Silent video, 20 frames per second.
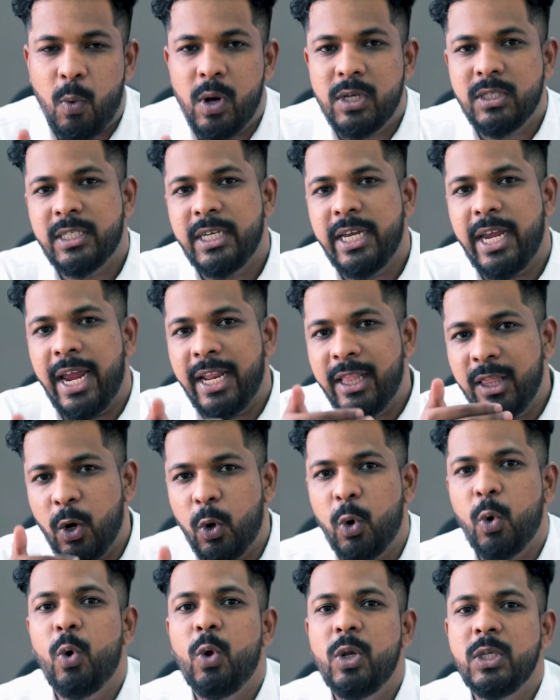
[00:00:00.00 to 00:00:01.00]
once he
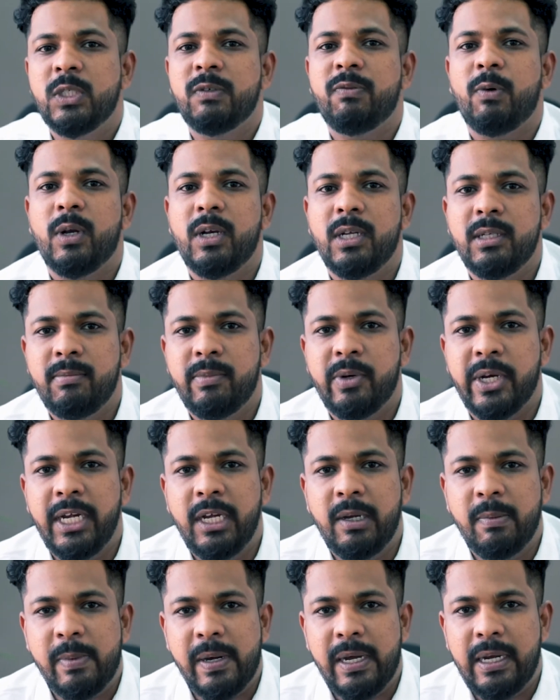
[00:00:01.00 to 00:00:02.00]
enrolls for a
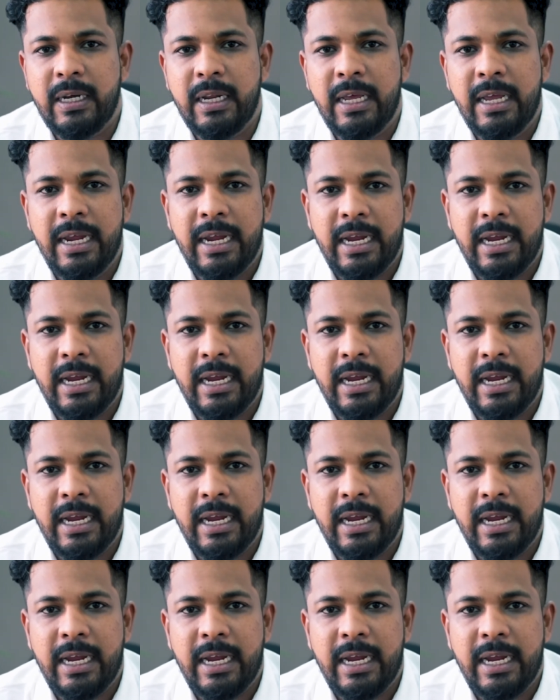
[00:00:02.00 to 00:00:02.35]
treatment,